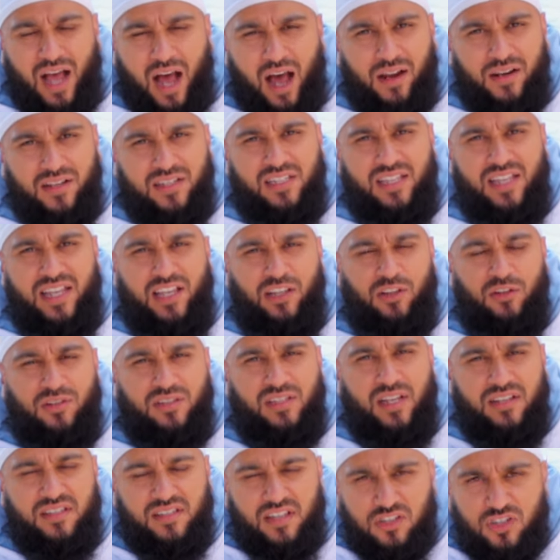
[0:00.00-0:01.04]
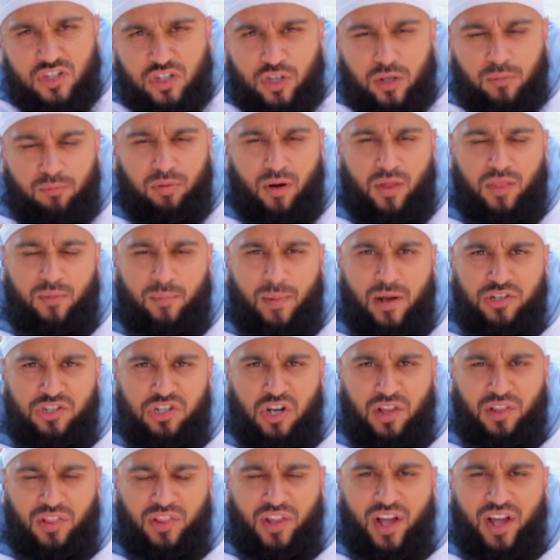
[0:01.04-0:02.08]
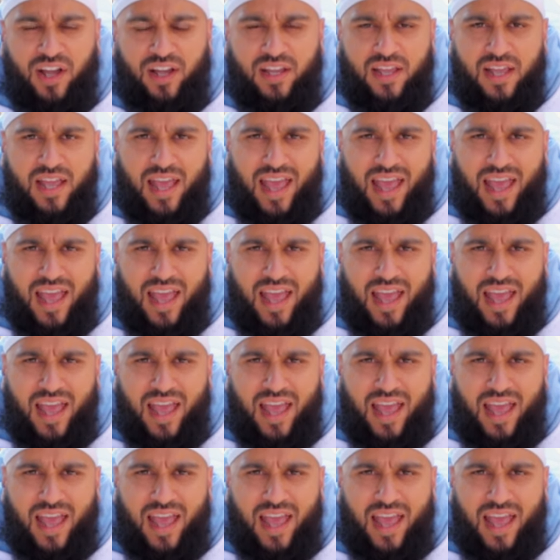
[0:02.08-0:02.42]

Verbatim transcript: honestly he looks like such a good brother, mashallah,